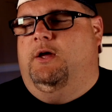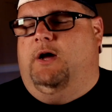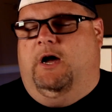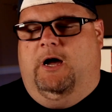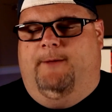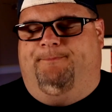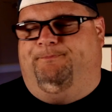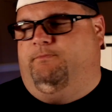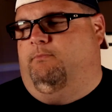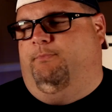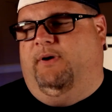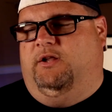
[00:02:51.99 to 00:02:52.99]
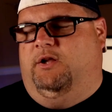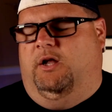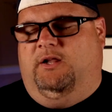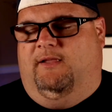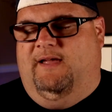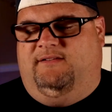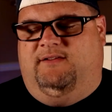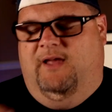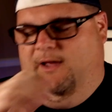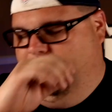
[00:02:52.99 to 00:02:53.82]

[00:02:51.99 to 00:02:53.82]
But nonetheless,